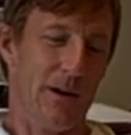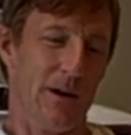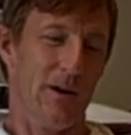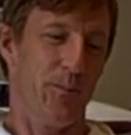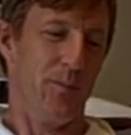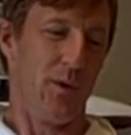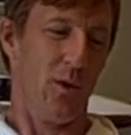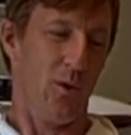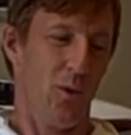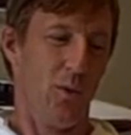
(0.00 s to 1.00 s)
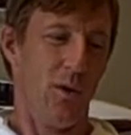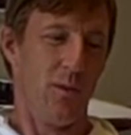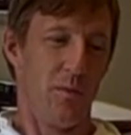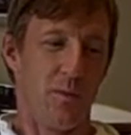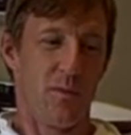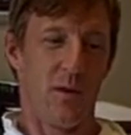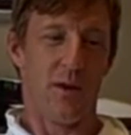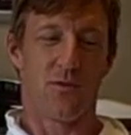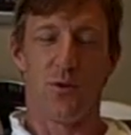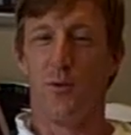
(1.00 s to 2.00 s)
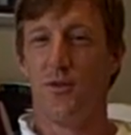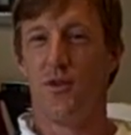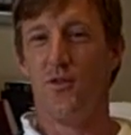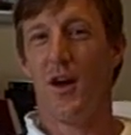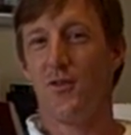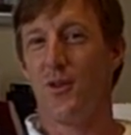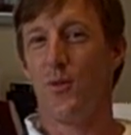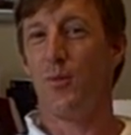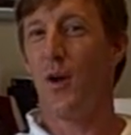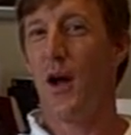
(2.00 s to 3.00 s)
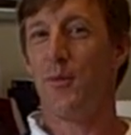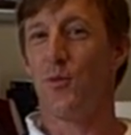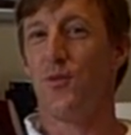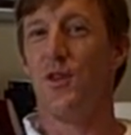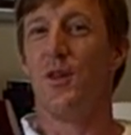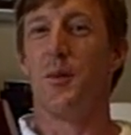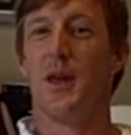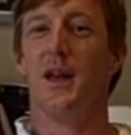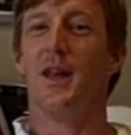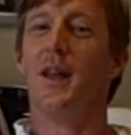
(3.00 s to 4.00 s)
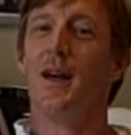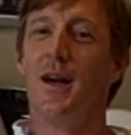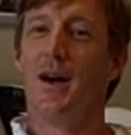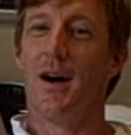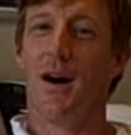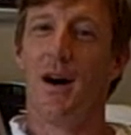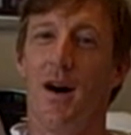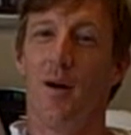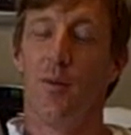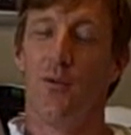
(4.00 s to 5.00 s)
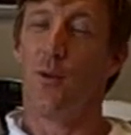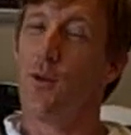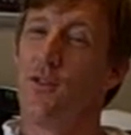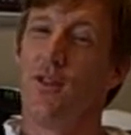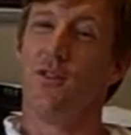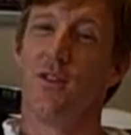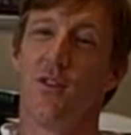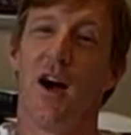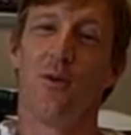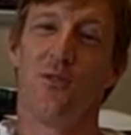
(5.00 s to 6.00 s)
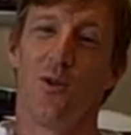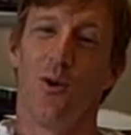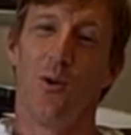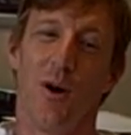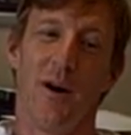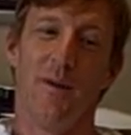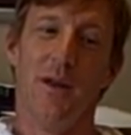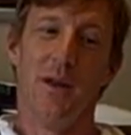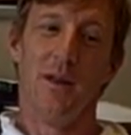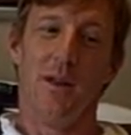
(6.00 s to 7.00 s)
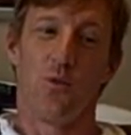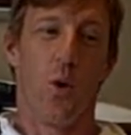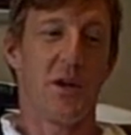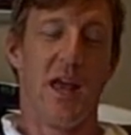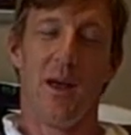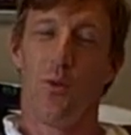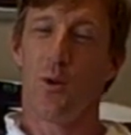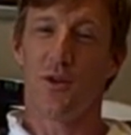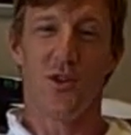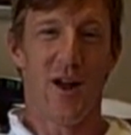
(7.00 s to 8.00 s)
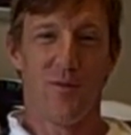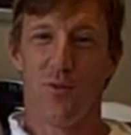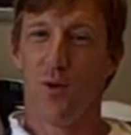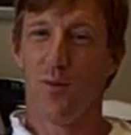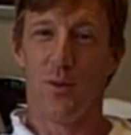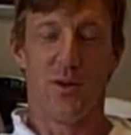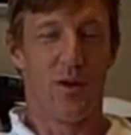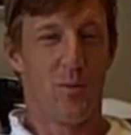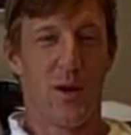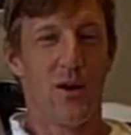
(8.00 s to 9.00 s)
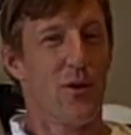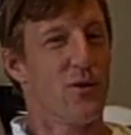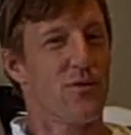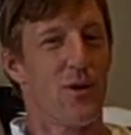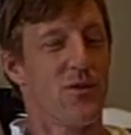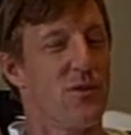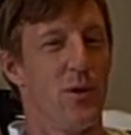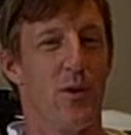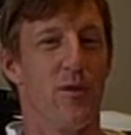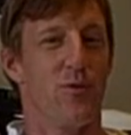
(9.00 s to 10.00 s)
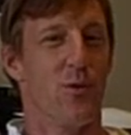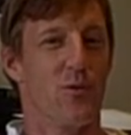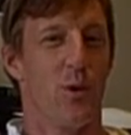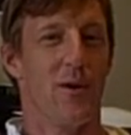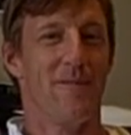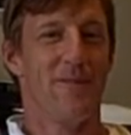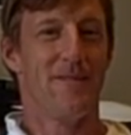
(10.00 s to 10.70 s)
um, you know, it, history would suggest that we perhaps will see them again uh, mm-hmm. before the season is out. So uh, it's one game we're excited for it, but there are many others for us to be ready for as well.